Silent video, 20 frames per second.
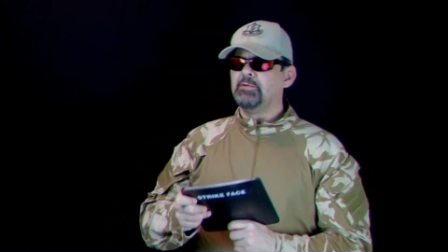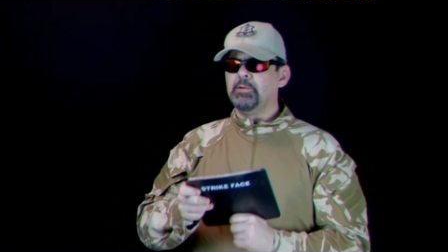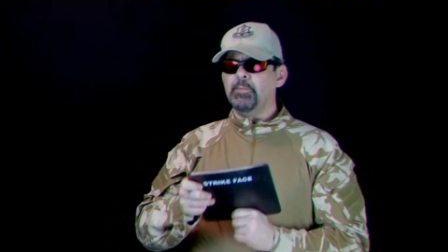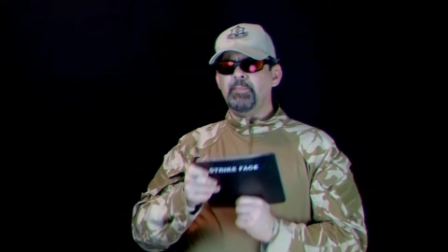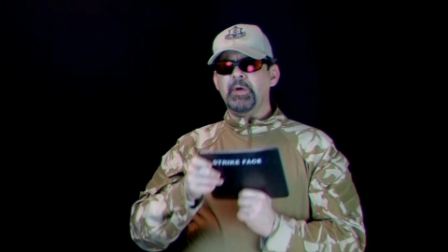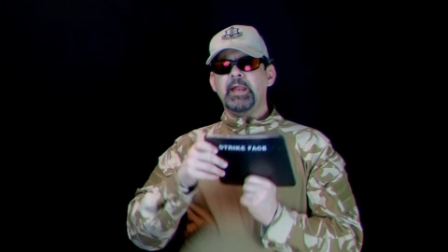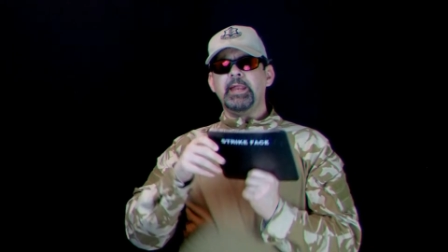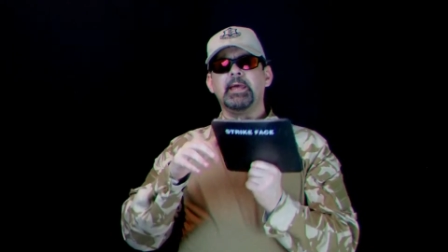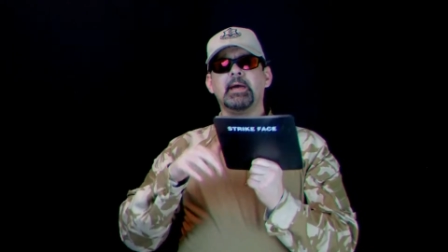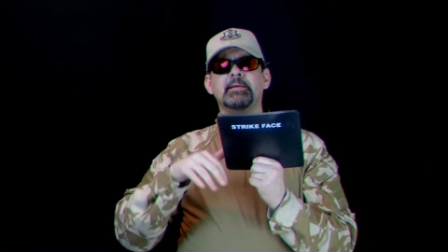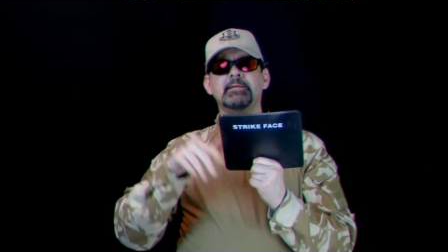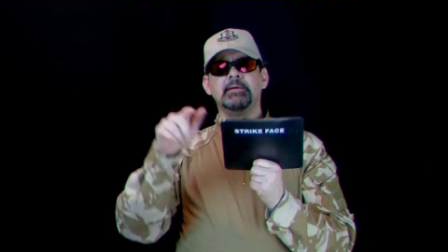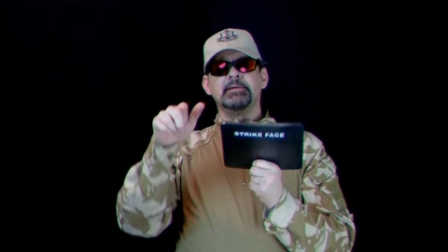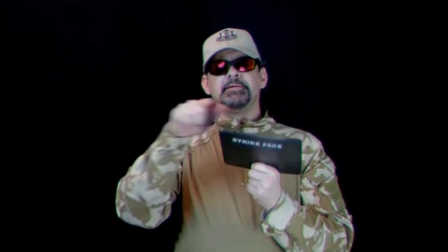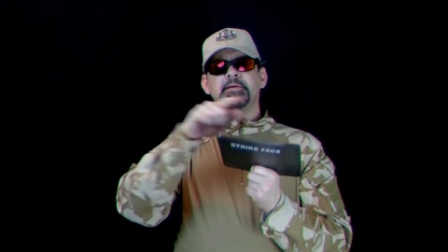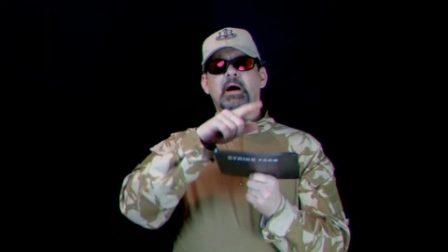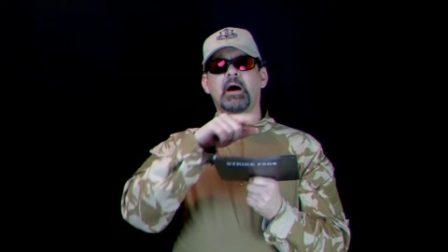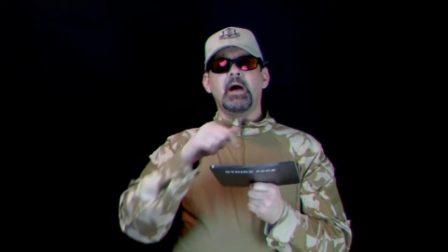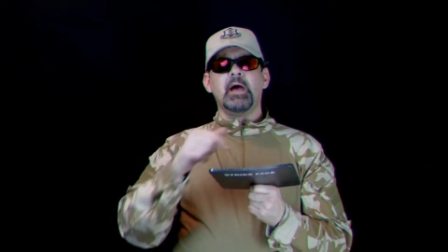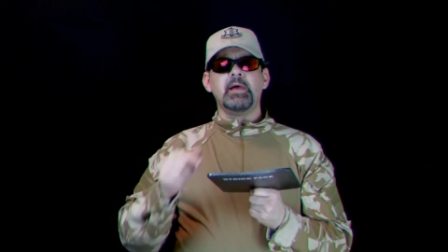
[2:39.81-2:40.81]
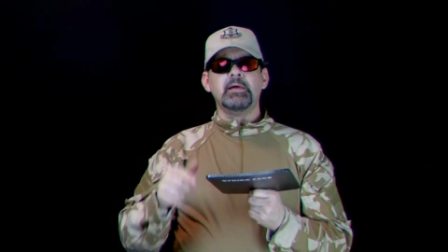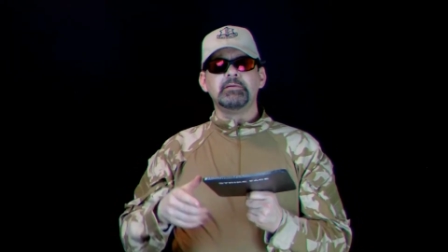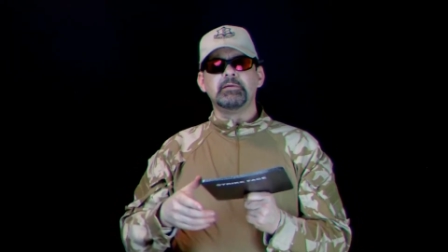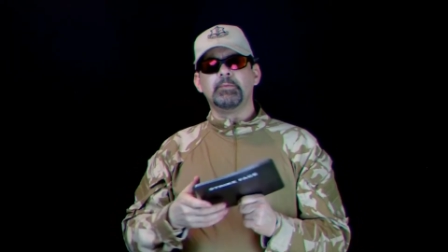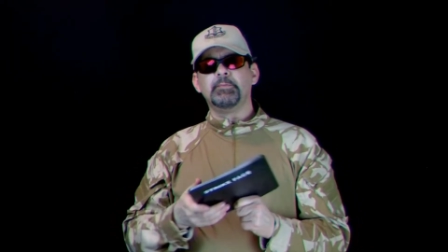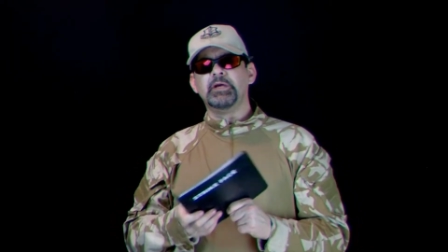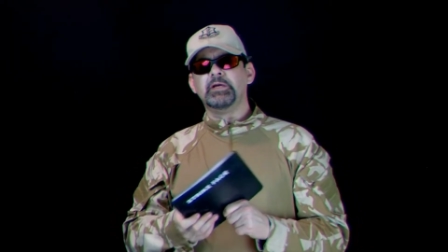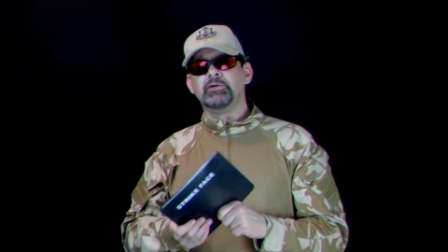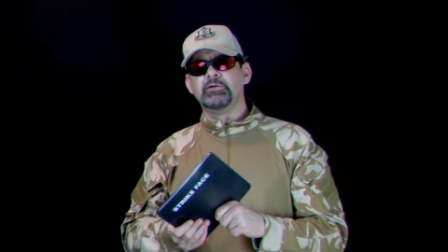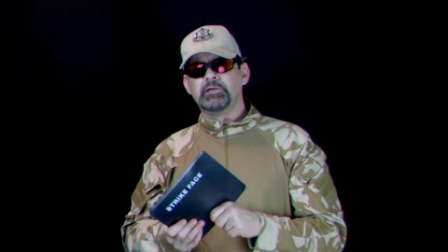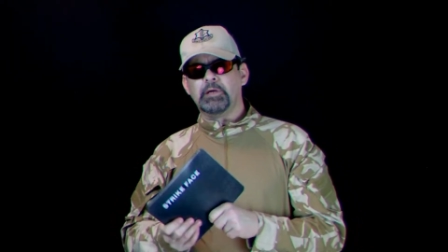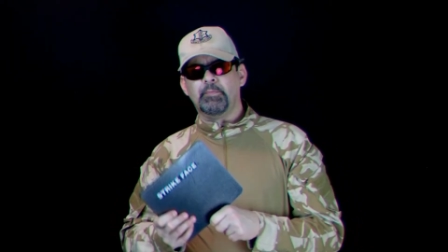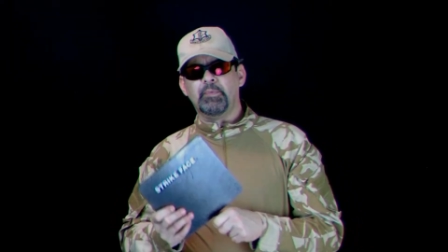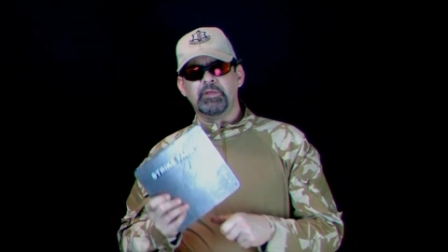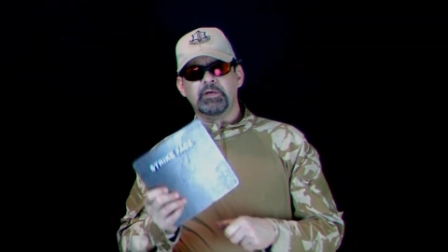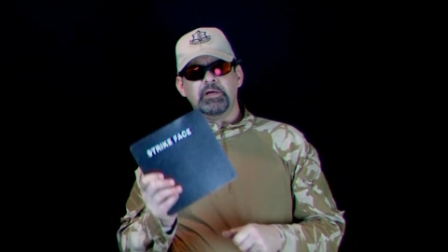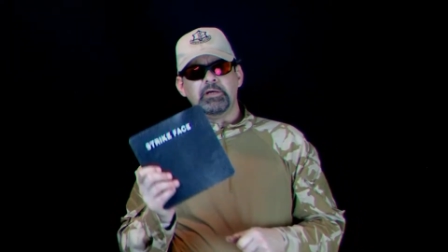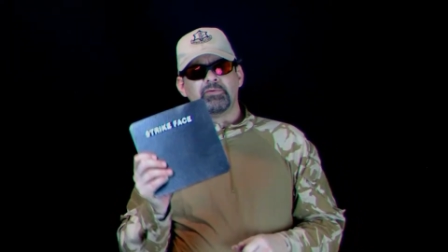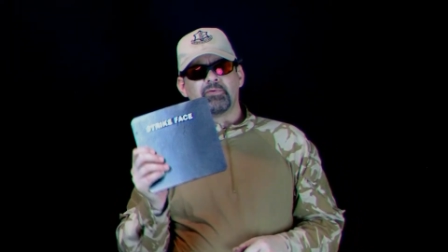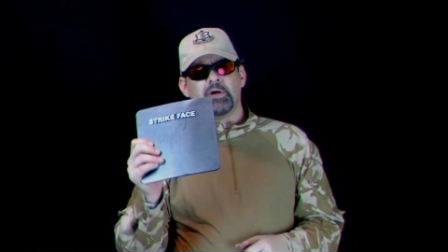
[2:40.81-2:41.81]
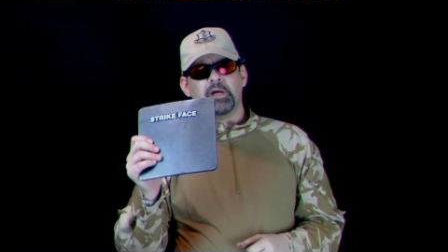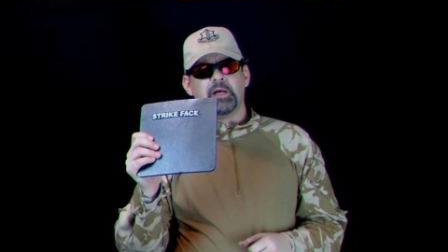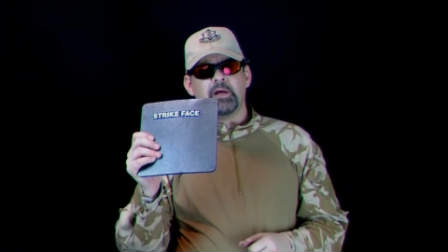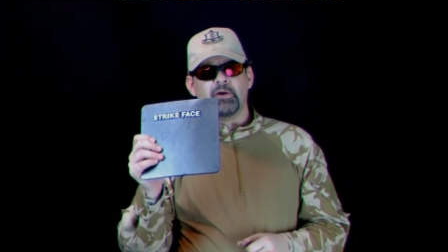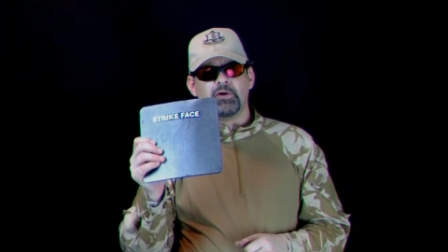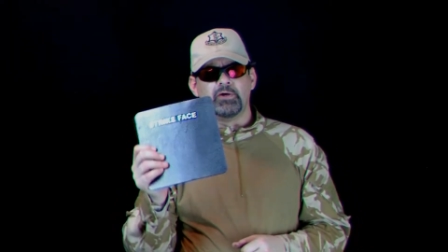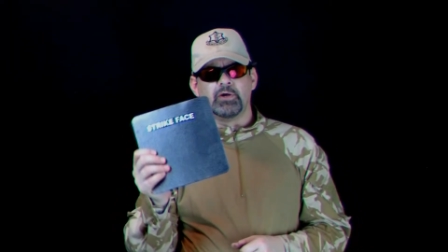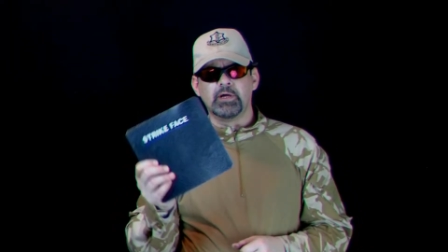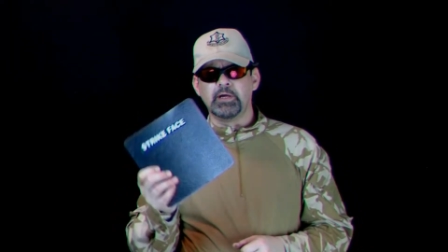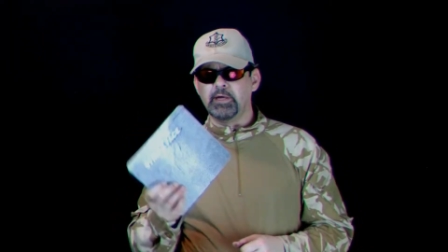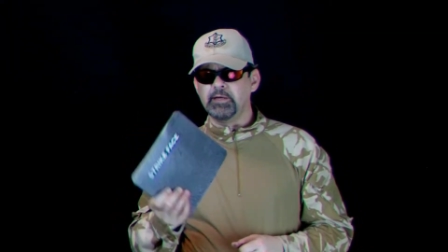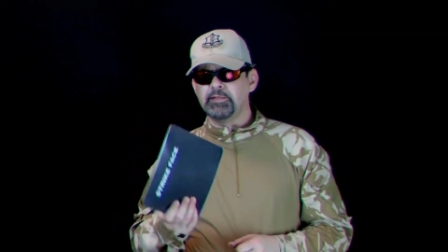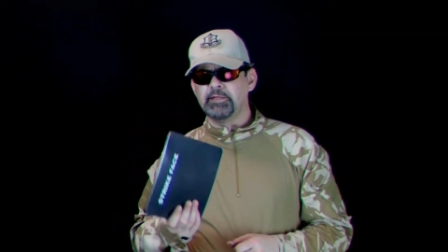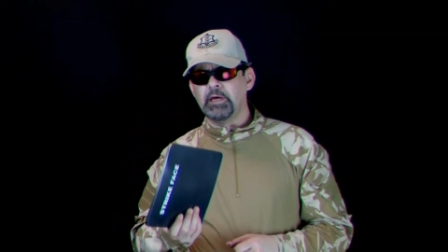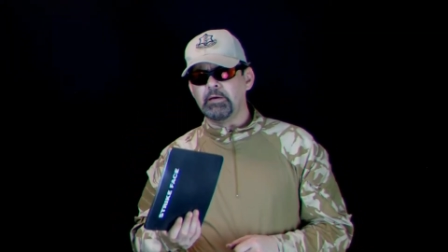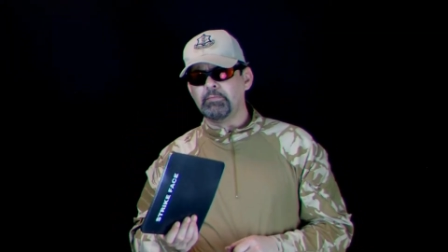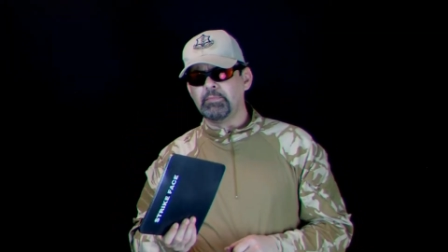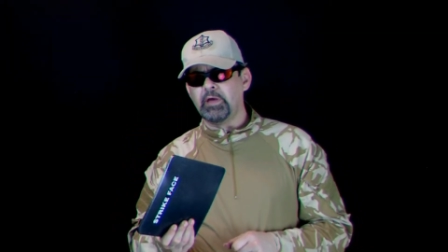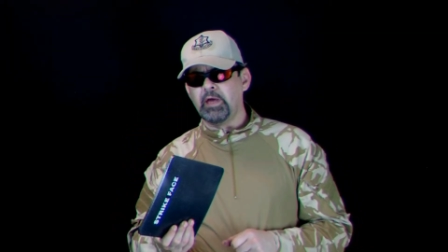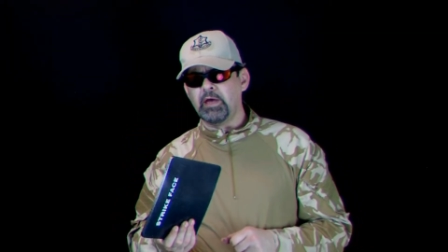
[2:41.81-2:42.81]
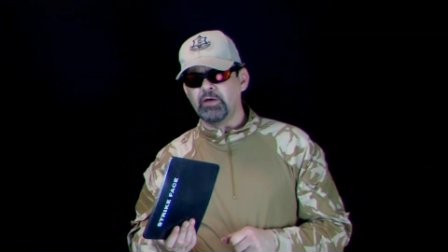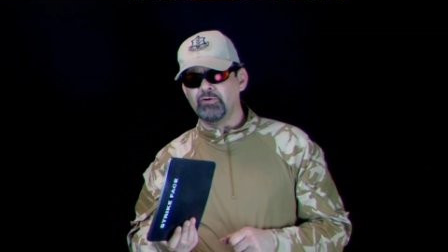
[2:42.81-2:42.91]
depending on the size, I mean, some of these right here you can get them